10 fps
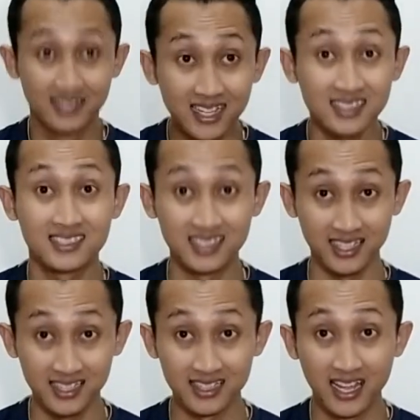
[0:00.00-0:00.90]
The
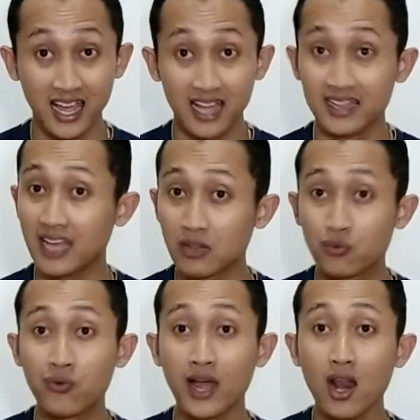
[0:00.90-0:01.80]
seed that
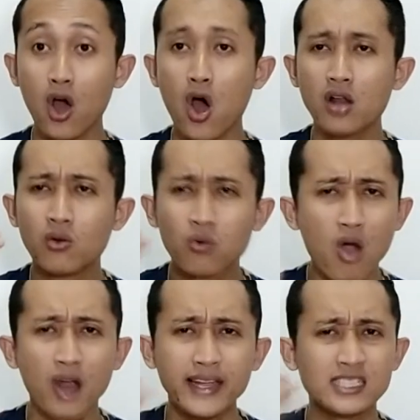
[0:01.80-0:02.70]
fell on
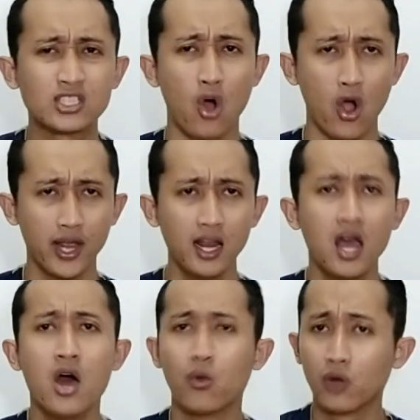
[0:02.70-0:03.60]
rocky
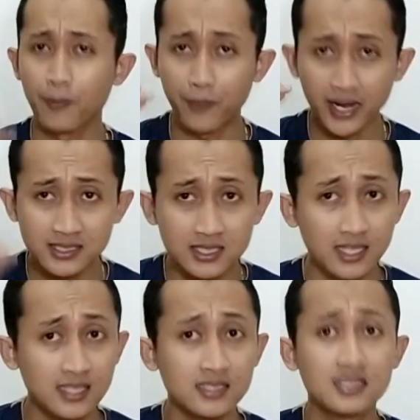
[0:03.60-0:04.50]
soil
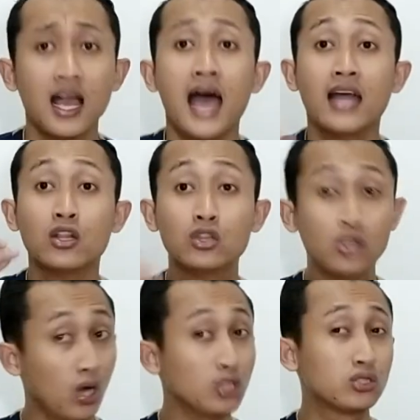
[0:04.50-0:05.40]
represents
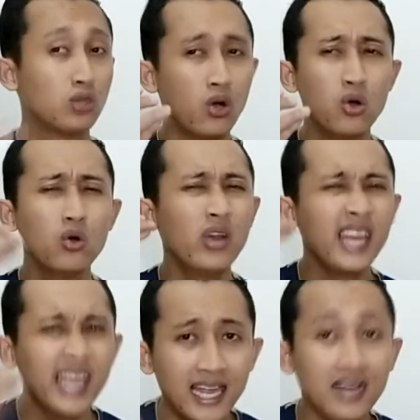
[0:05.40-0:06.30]
those who
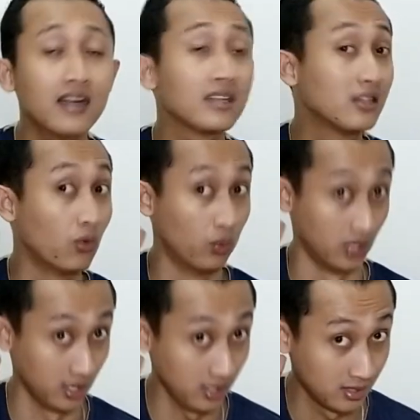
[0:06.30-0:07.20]
hear the
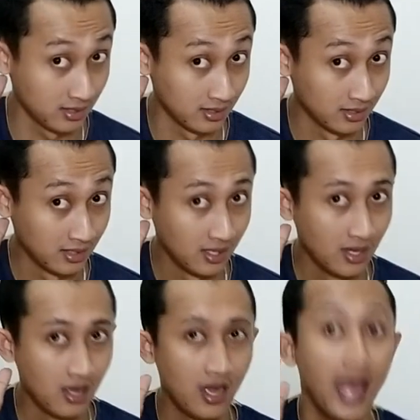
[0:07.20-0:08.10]
word
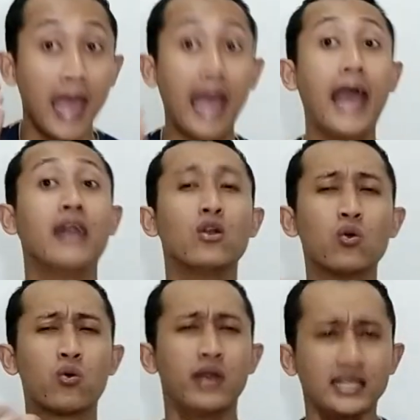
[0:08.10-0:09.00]

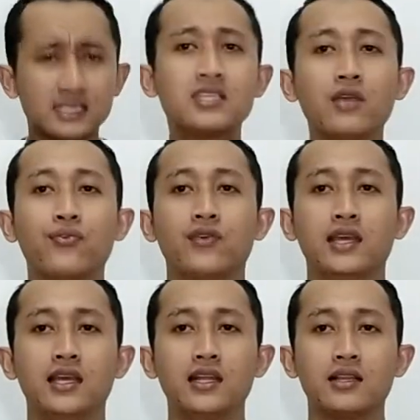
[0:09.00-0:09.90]
and receive
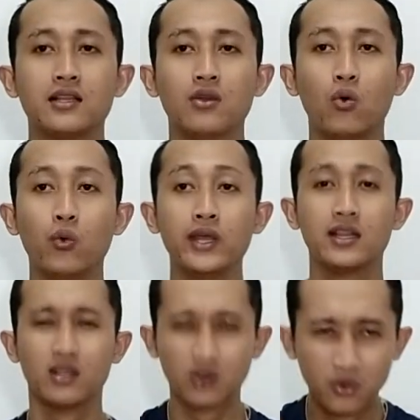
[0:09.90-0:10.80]
it
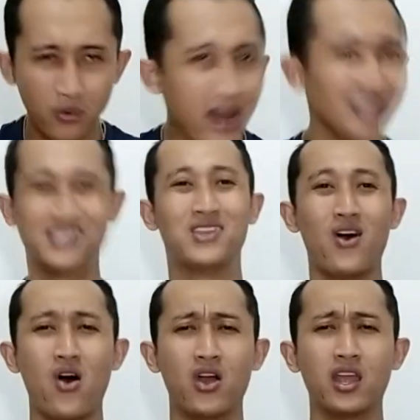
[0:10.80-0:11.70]
with great
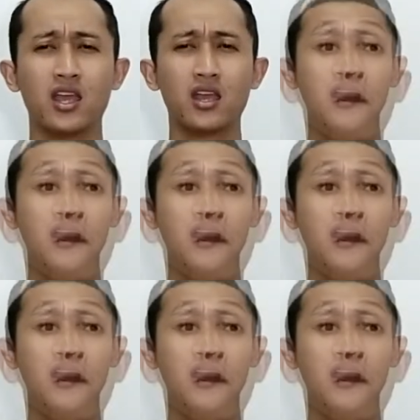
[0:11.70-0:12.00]
joy.